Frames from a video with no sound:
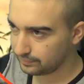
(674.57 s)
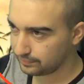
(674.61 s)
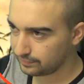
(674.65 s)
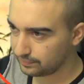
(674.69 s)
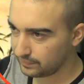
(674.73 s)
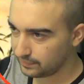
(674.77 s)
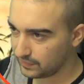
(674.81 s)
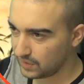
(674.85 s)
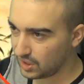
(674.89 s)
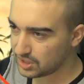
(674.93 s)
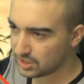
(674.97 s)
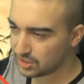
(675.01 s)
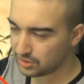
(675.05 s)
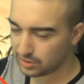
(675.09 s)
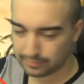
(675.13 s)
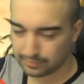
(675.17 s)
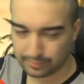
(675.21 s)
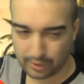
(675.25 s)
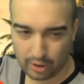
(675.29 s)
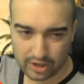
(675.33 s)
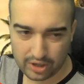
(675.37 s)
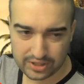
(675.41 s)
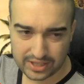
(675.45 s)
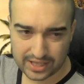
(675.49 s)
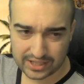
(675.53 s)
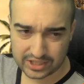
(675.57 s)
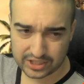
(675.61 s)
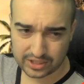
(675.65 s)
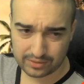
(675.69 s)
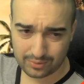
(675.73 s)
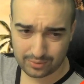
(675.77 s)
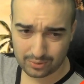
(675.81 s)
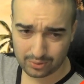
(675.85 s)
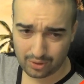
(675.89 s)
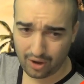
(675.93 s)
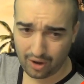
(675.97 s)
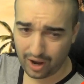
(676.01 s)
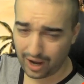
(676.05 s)
Nice looking birds, actually, in
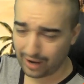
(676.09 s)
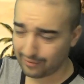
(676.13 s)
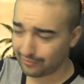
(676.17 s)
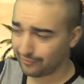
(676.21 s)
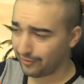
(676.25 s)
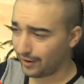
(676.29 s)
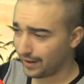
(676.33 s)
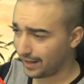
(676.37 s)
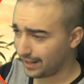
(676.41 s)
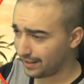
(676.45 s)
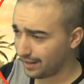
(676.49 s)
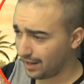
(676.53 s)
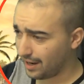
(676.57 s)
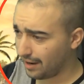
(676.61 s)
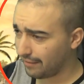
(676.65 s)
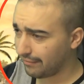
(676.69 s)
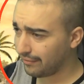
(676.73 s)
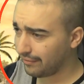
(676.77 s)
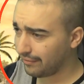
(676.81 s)
real life, funny enough.